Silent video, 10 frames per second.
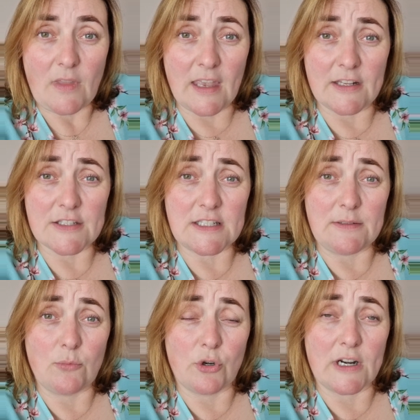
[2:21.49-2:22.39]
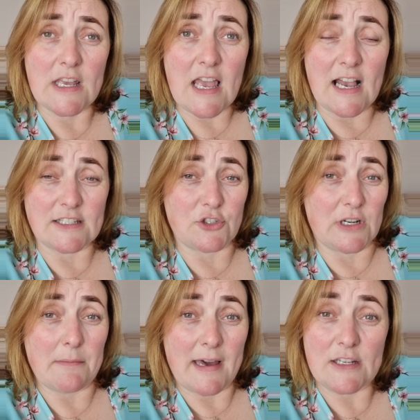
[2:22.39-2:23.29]
and it's seen more as a sort
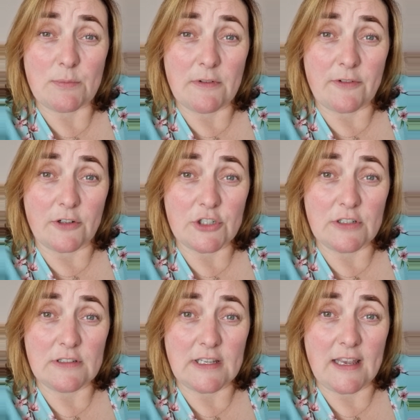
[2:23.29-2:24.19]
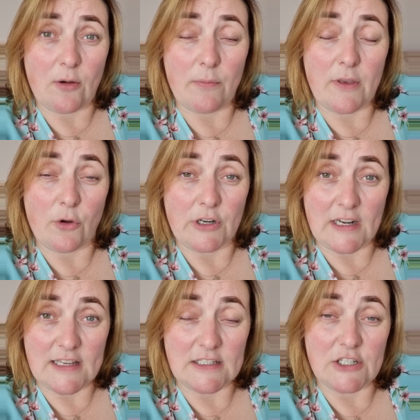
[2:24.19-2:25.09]
of management function to help the
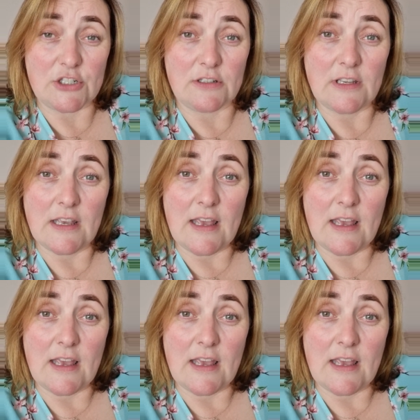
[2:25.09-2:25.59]
organisation